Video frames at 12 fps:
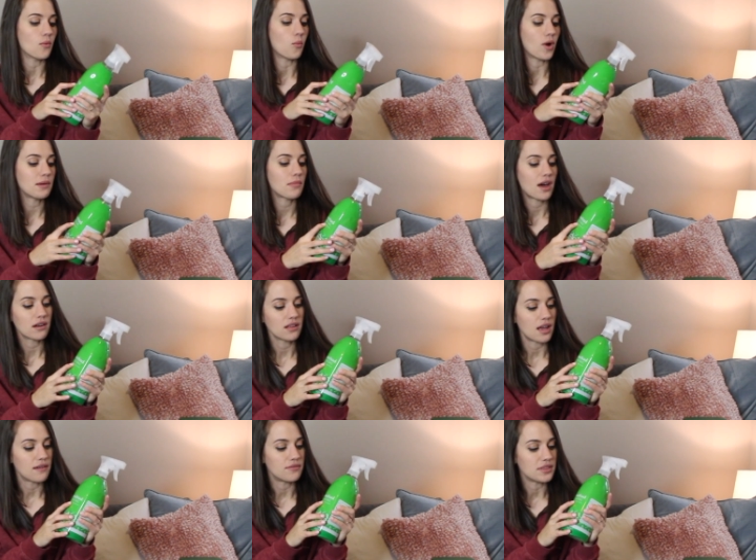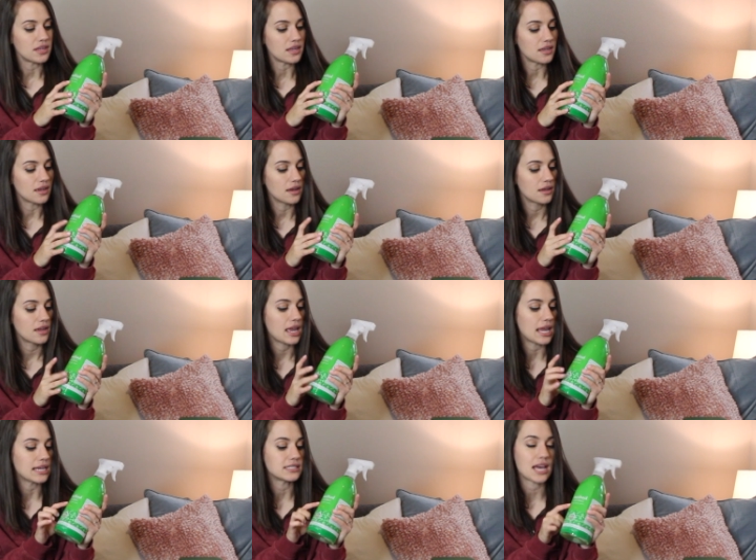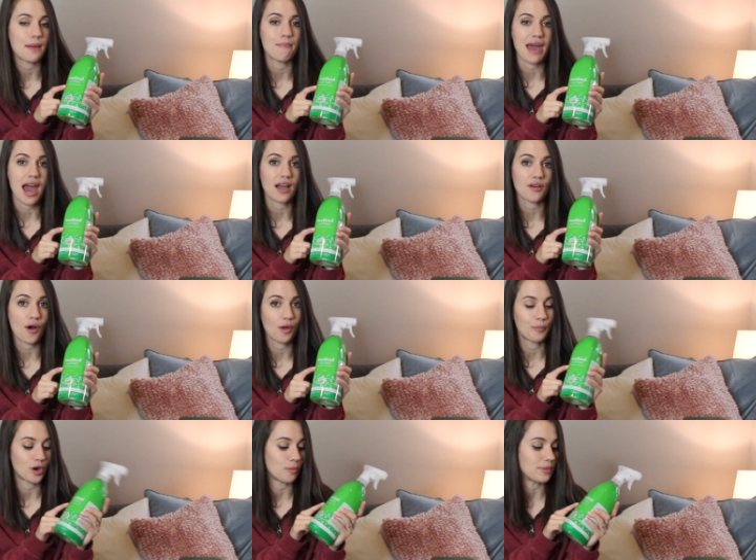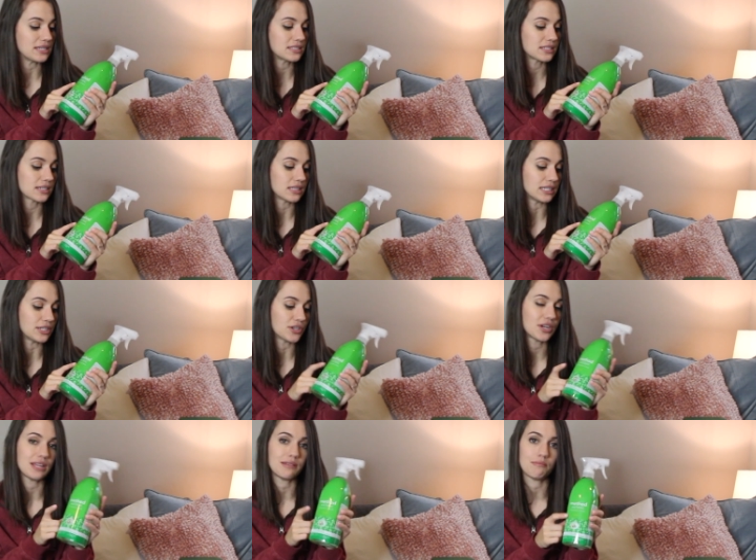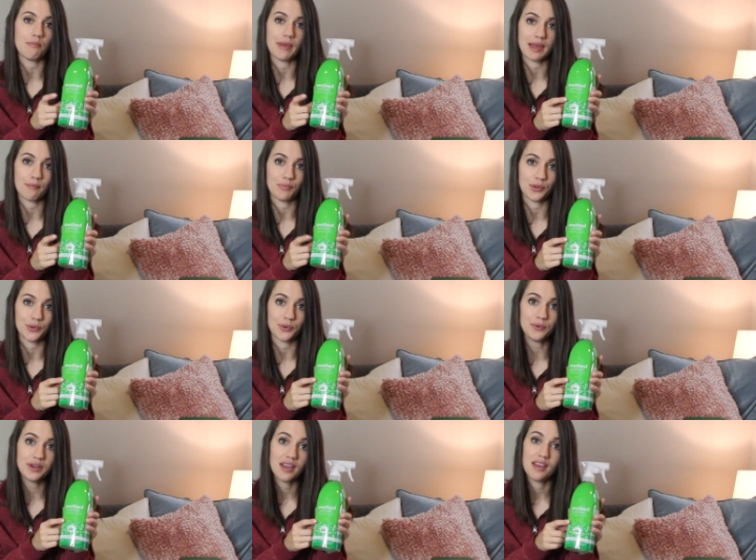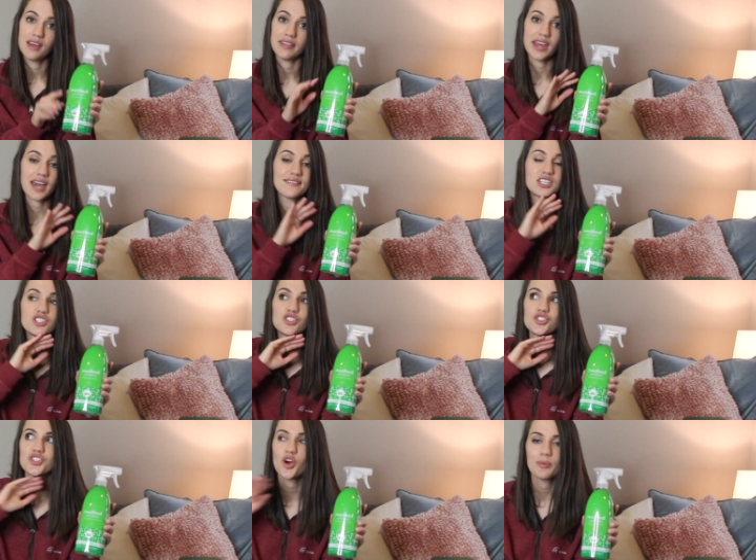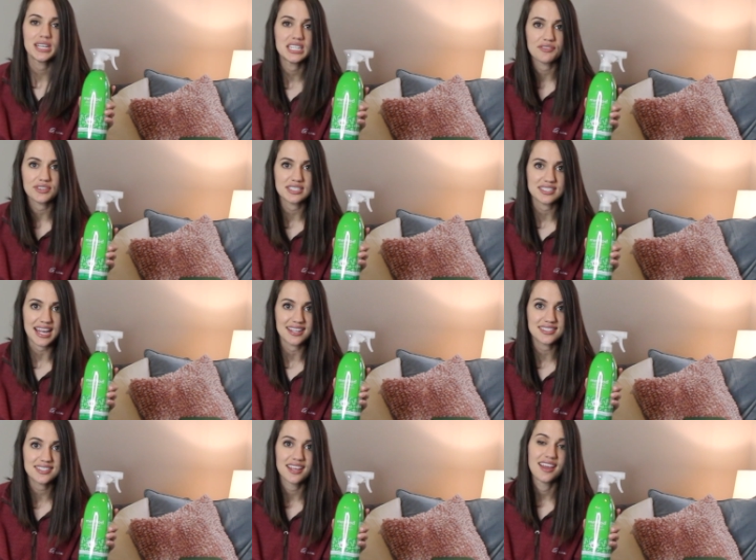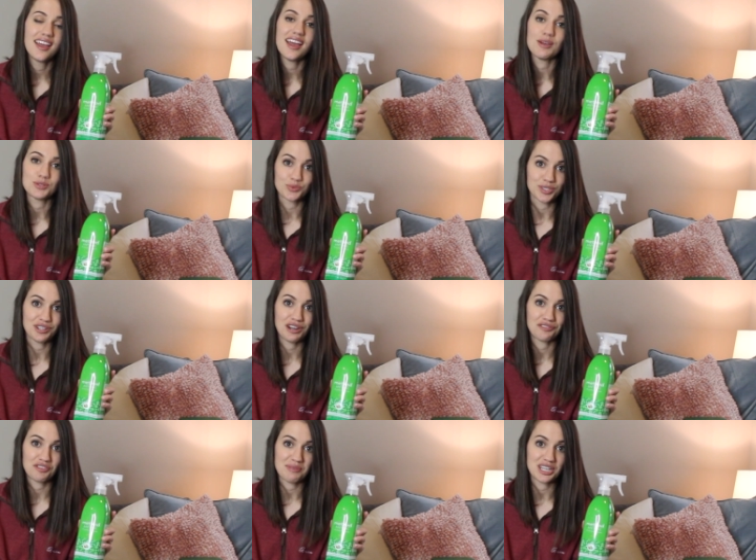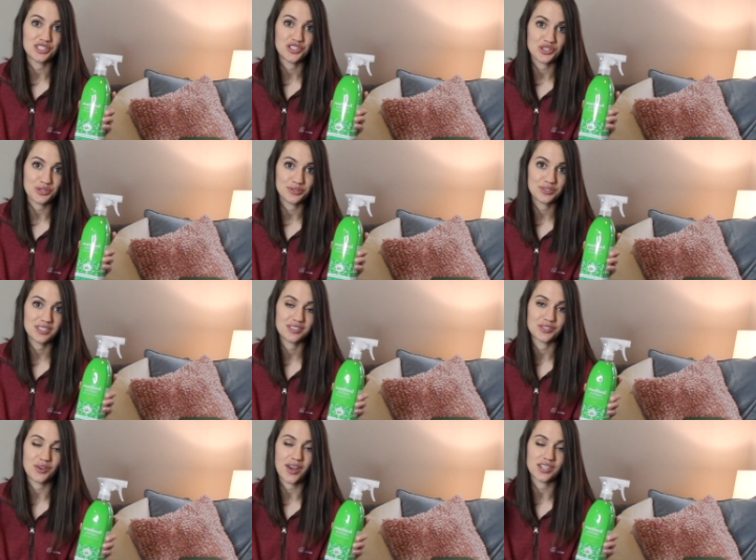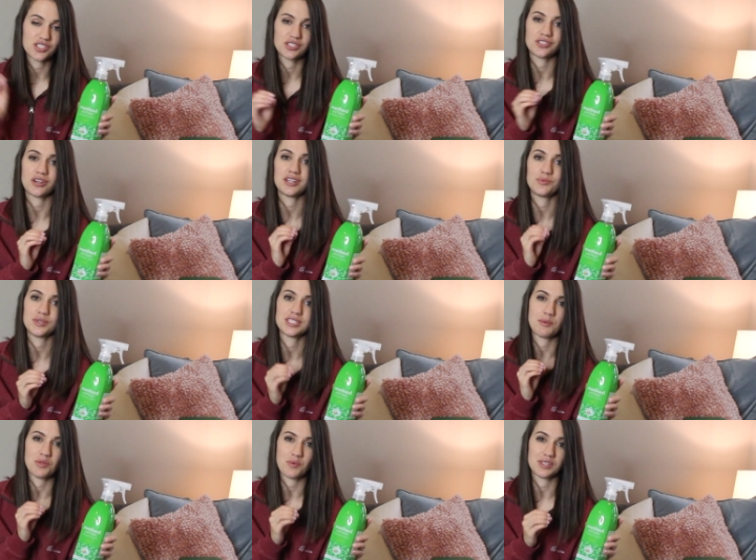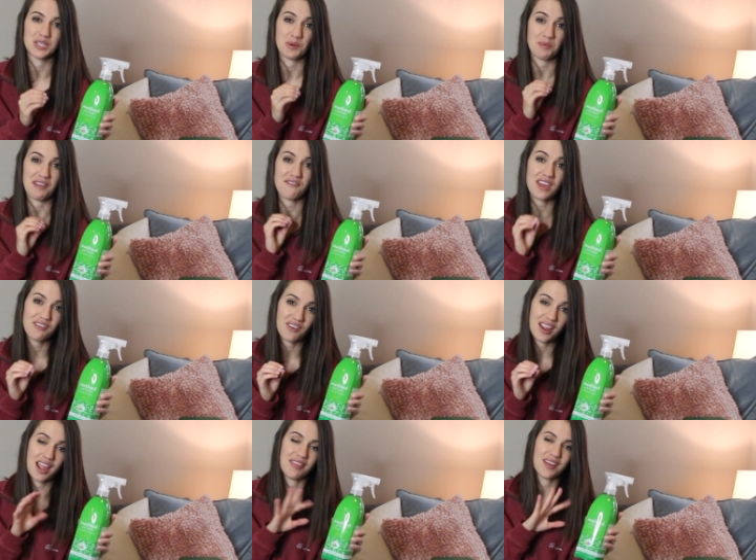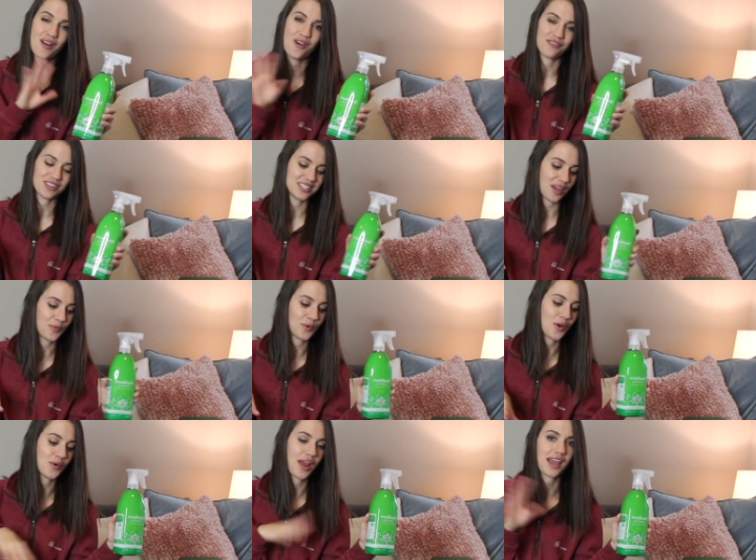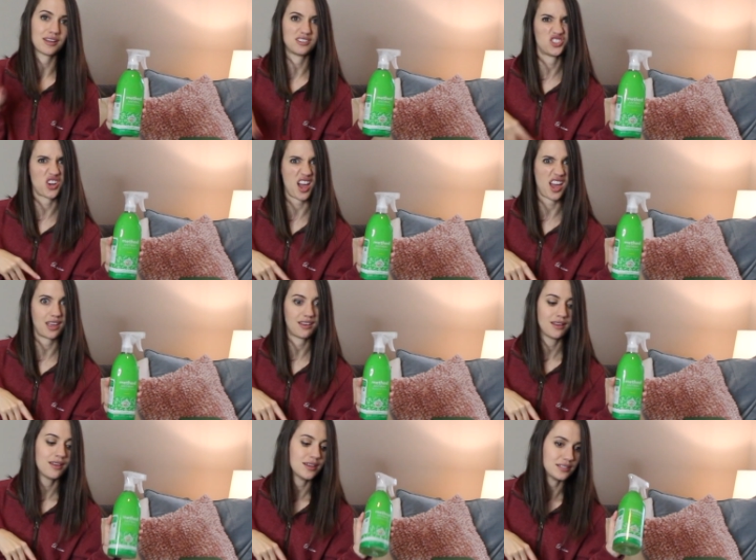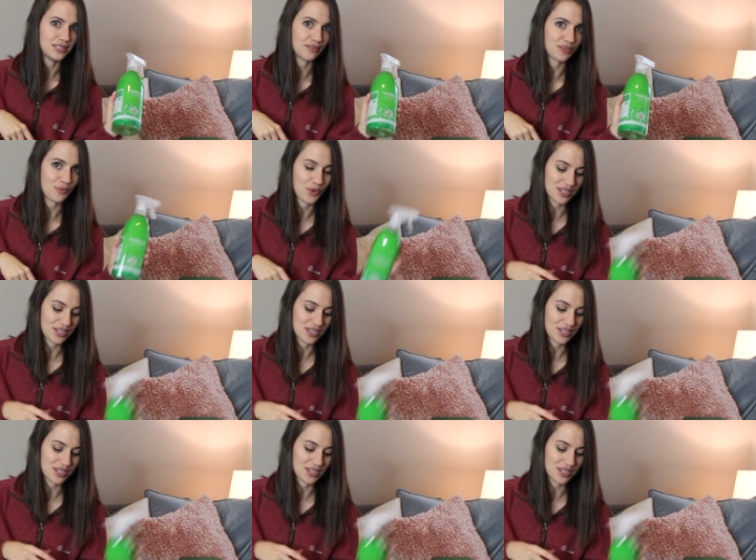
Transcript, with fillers: one bottle of the antibac all-purpose cleaner in bamboo. They have so many different scents. It was really hard for me to choose so I just started with some of the ones that were my favorite and then hopefully down the road I can try different